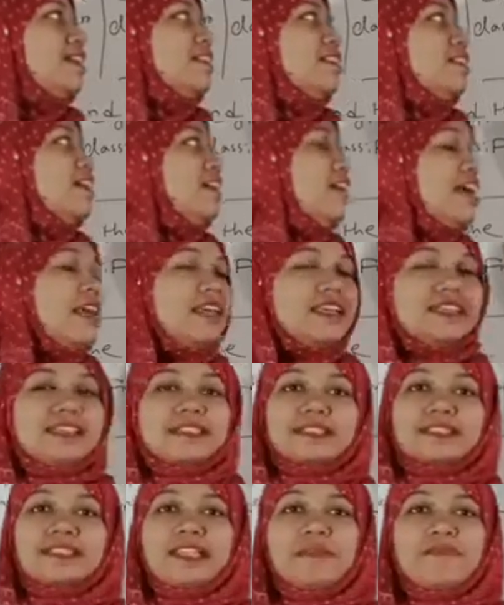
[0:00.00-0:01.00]
the
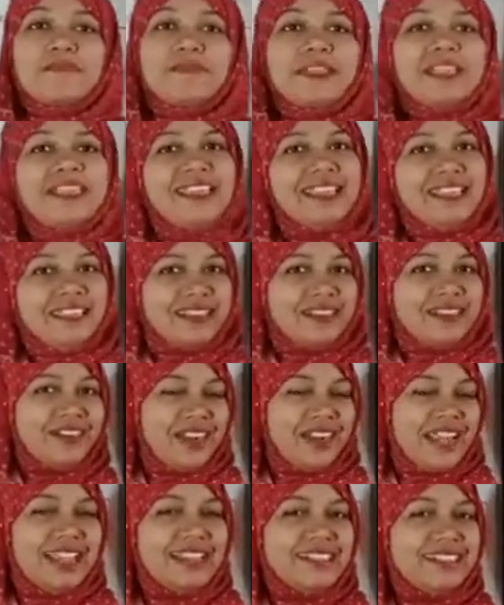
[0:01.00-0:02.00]
sleeping hare,
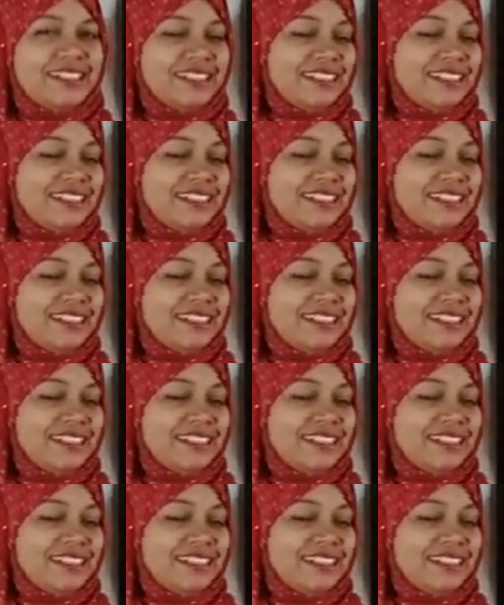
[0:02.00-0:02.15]
right?